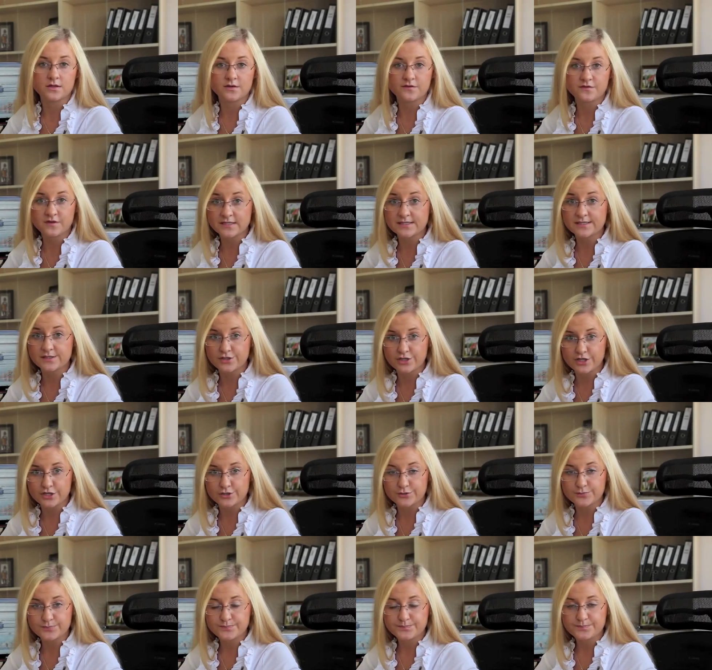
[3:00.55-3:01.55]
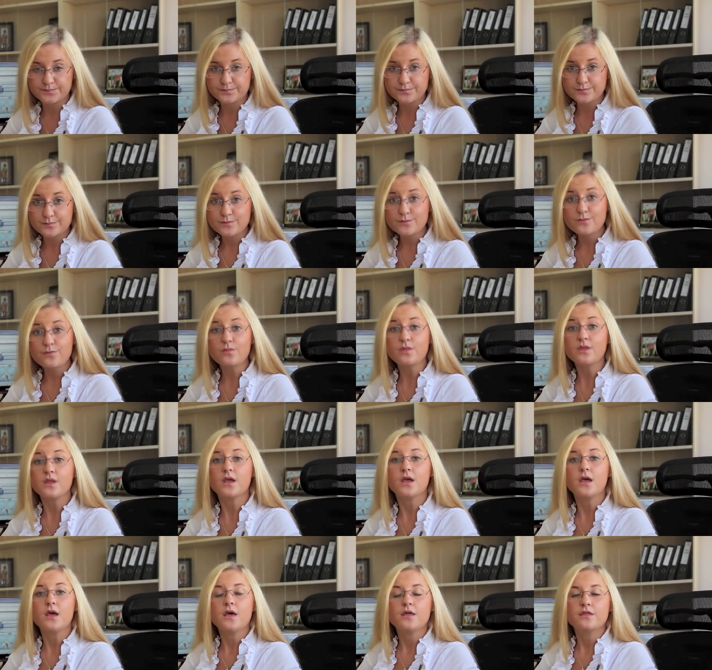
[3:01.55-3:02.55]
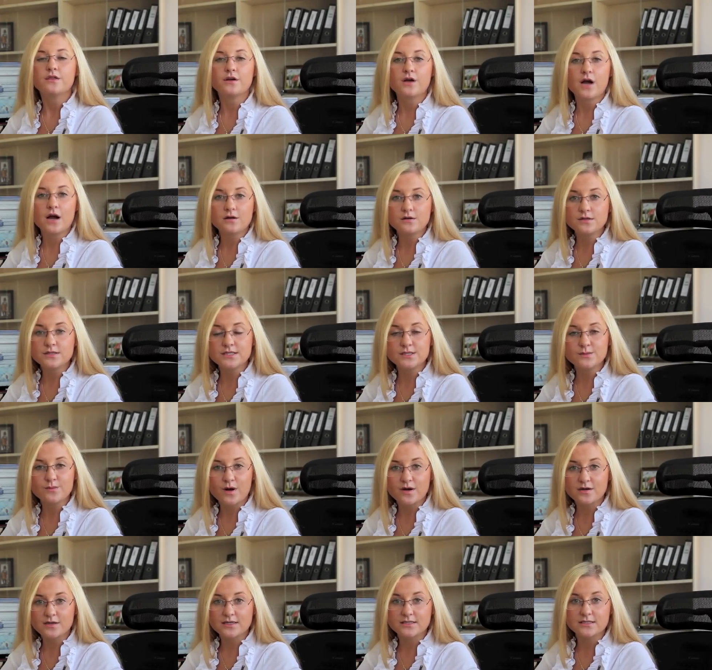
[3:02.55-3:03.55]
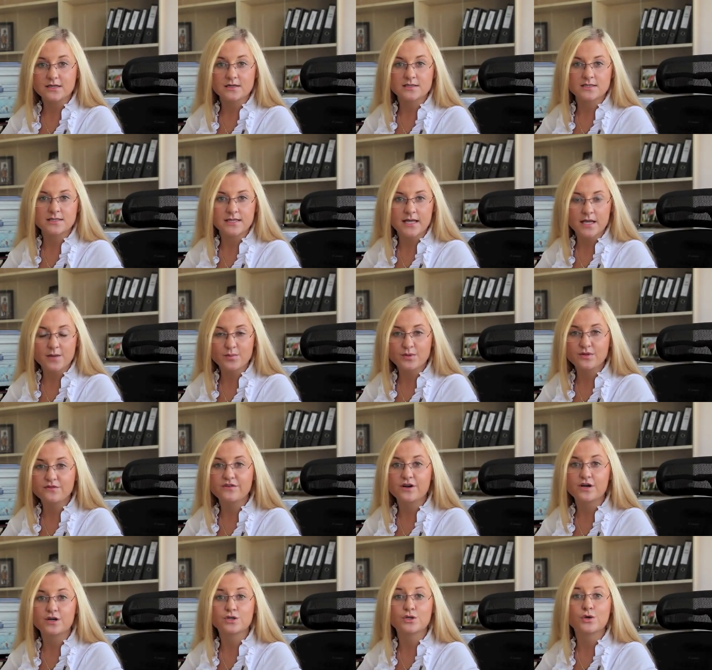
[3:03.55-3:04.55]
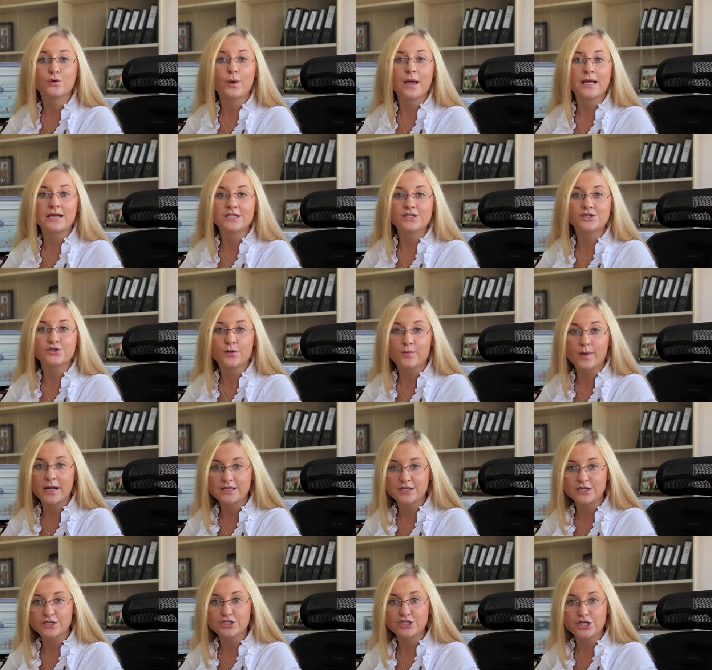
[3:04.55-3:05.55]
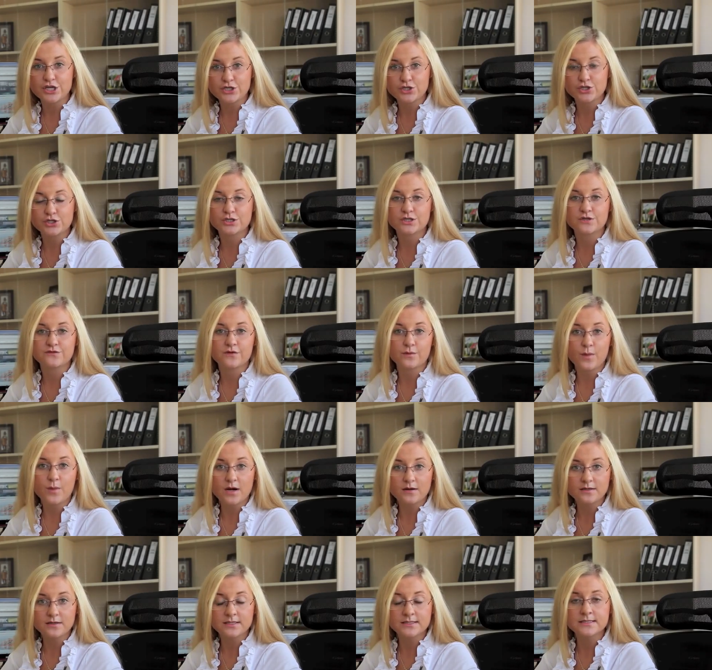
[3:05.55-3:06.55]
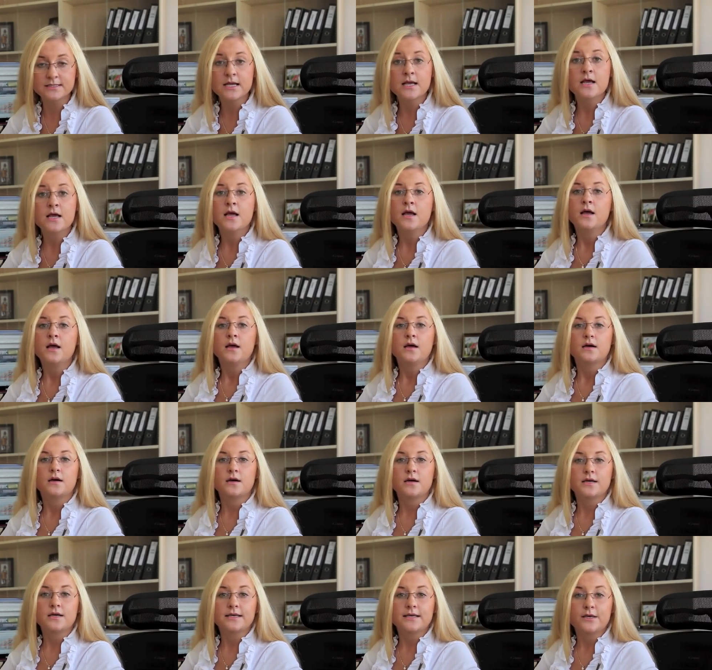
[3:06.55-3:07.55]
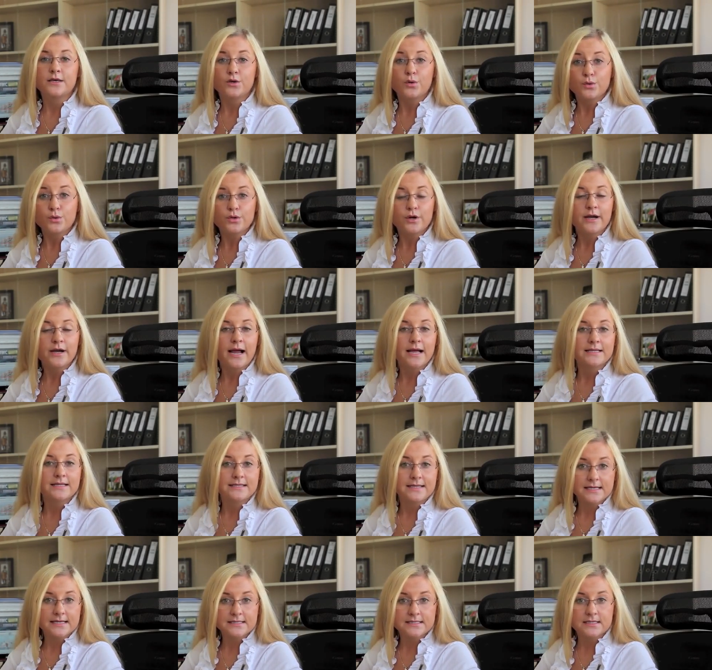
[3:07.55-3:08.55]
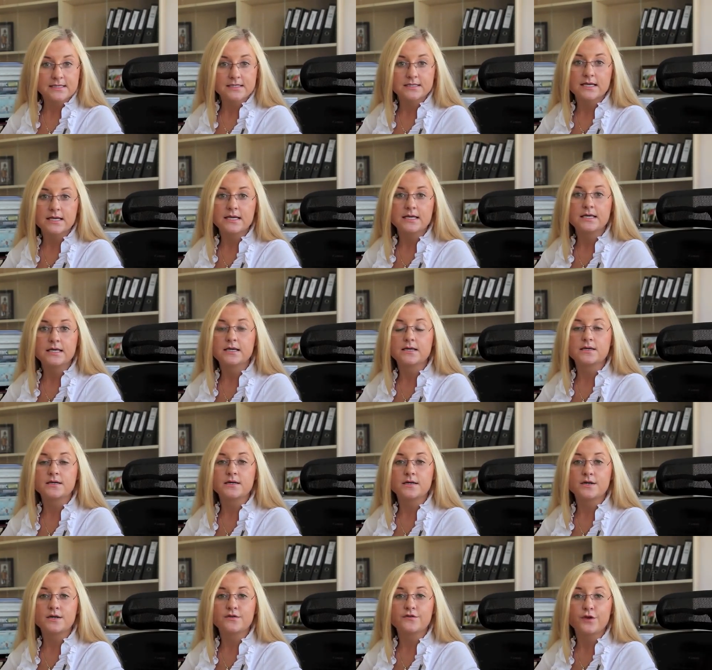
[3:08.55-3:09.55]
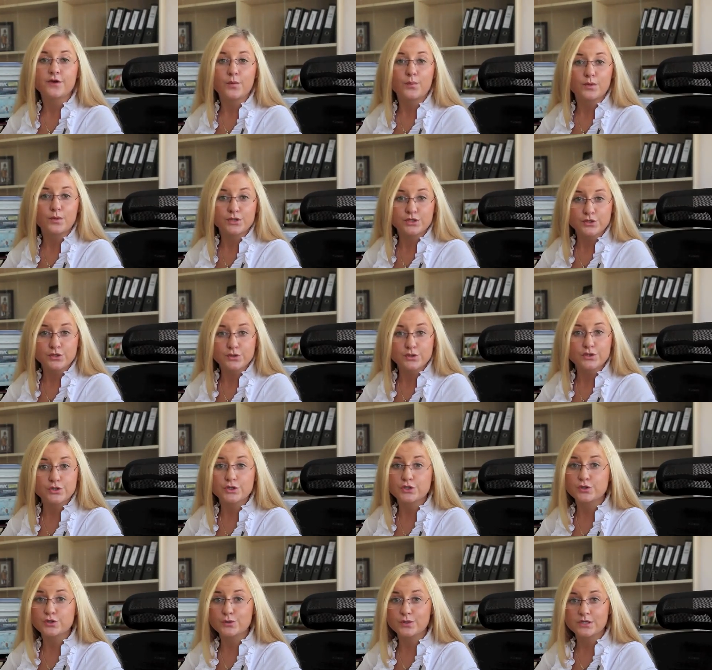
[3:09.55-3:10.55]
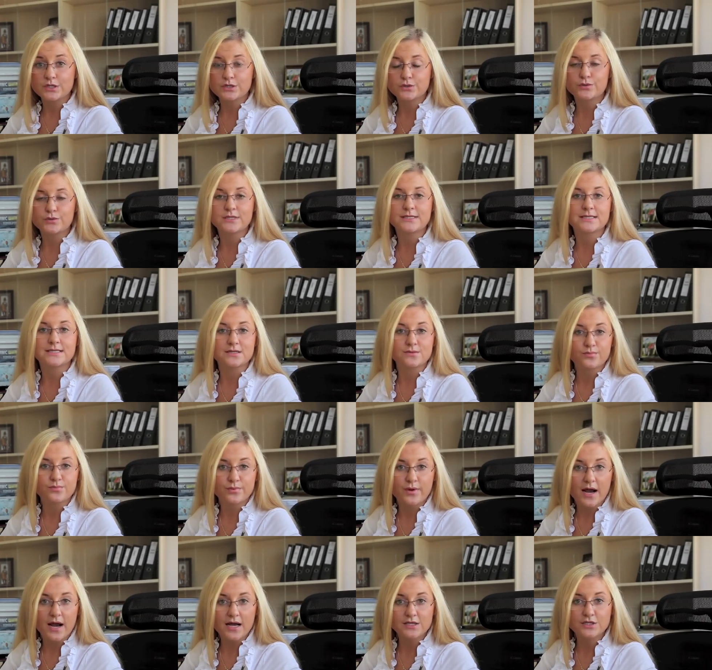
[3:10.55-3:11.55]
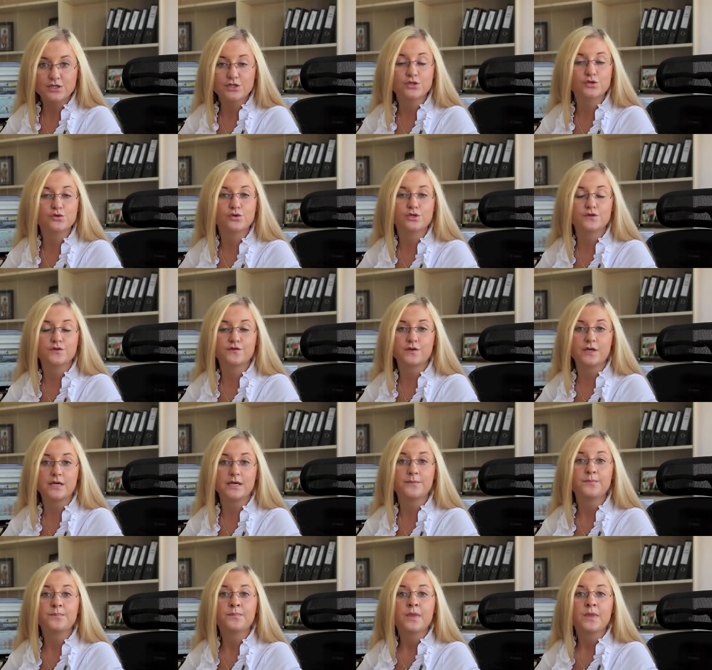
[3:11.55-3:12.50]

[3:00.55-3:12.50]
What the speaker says: this year. The currency markets are stable, there are no any dramatic changes in the markets. Euro had yesterday the opportunity to increase in price due to the